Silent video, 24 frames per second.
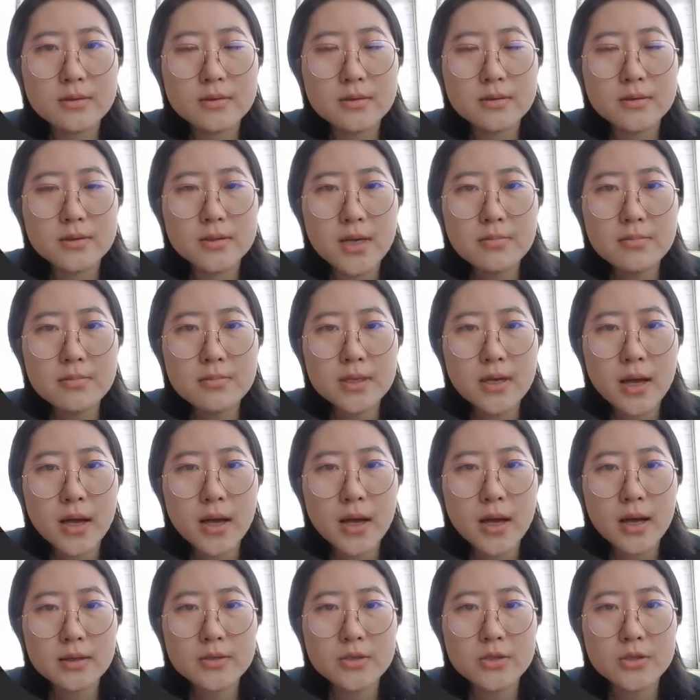some
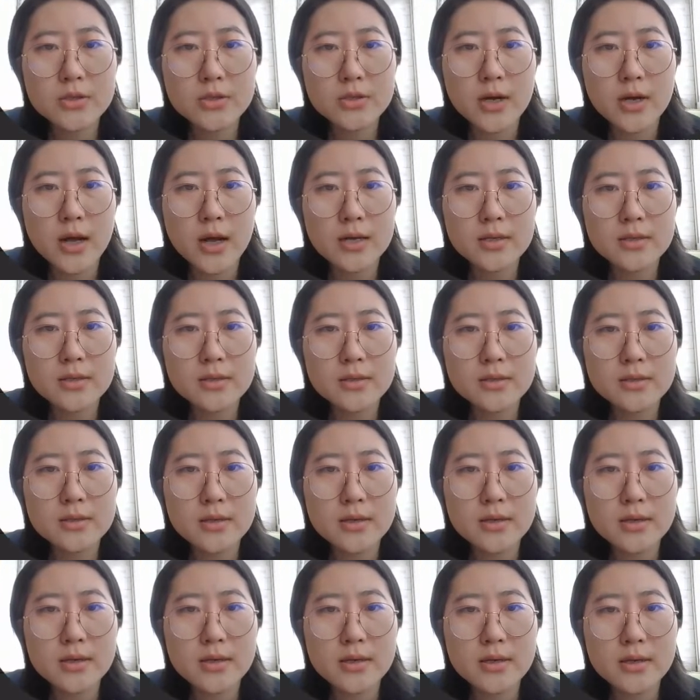textures
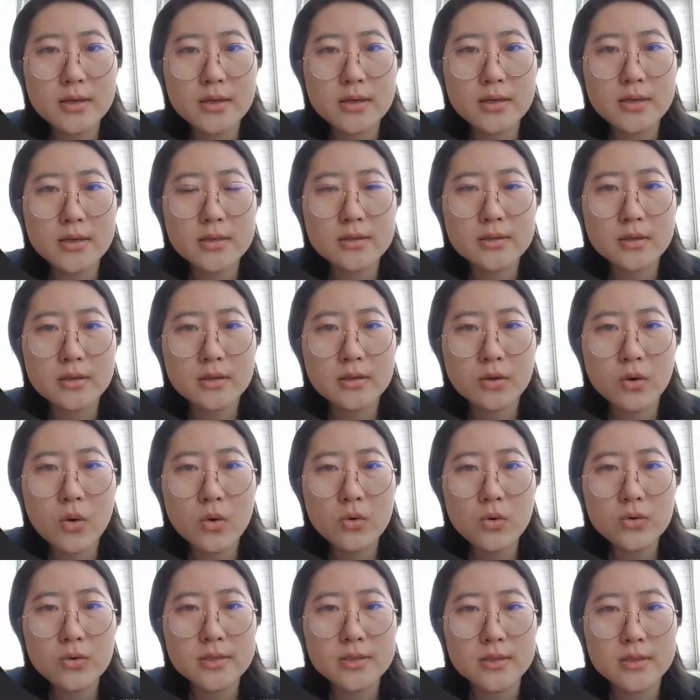is
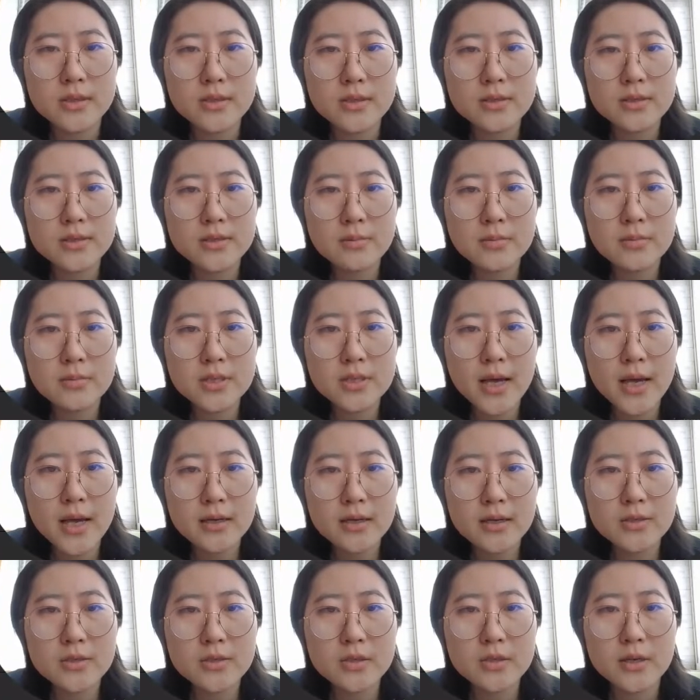glossy, some
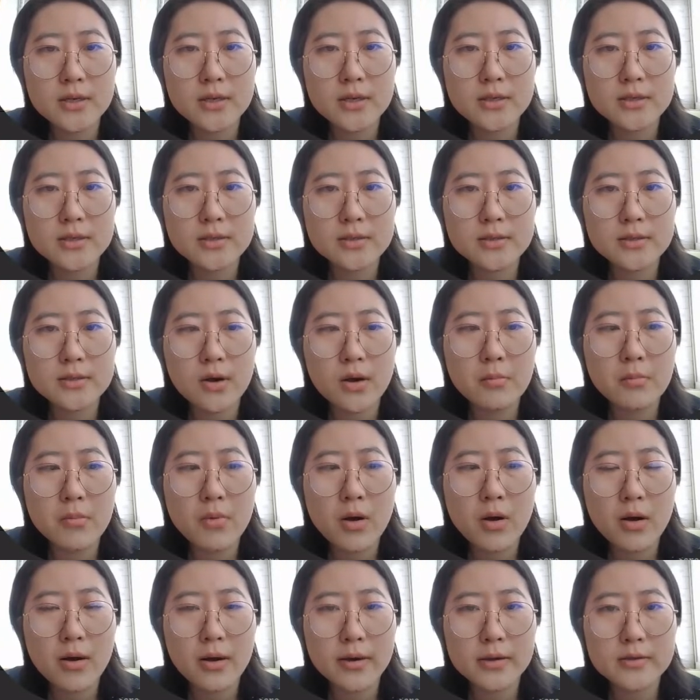textures are
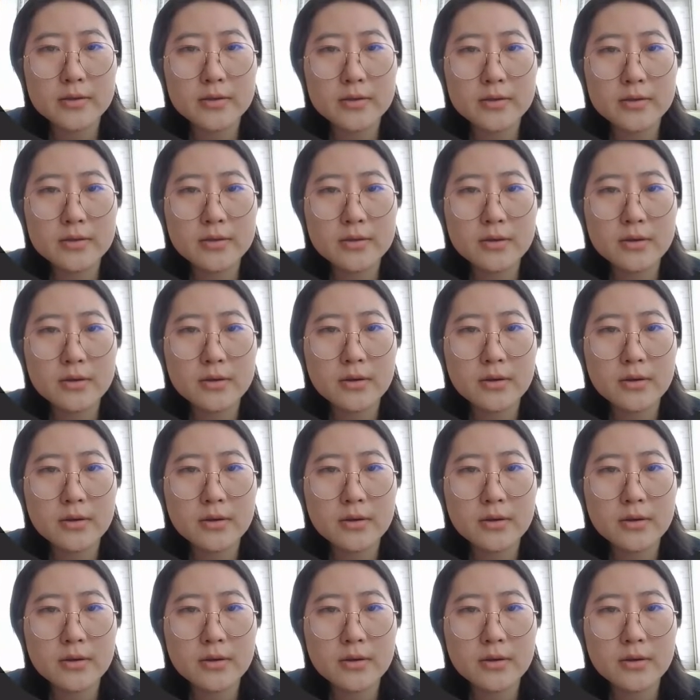matte.